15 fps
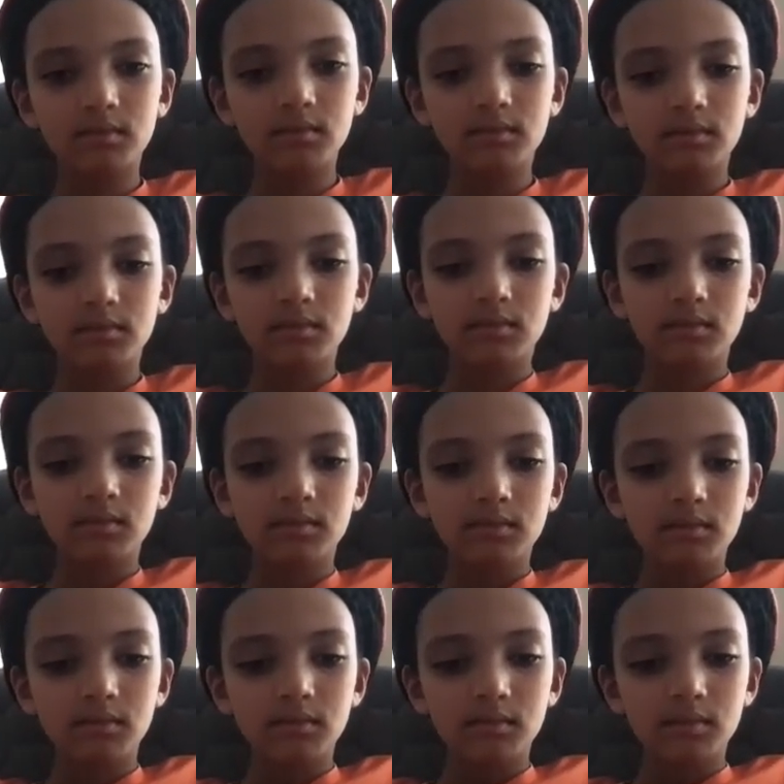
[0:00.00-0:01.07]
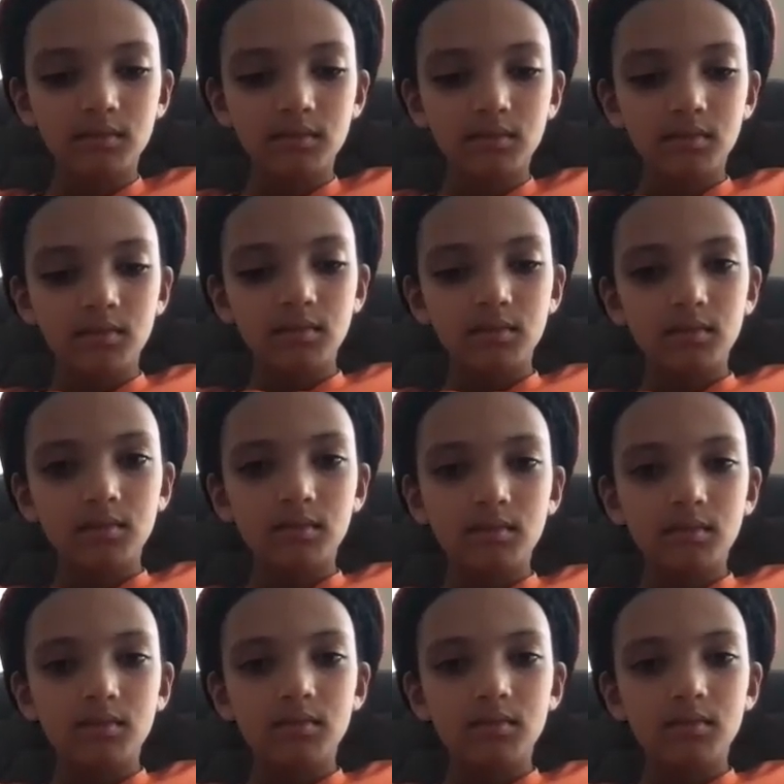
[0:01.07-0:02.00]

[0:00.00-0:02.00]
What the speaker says: No words are spoken by the person on screen.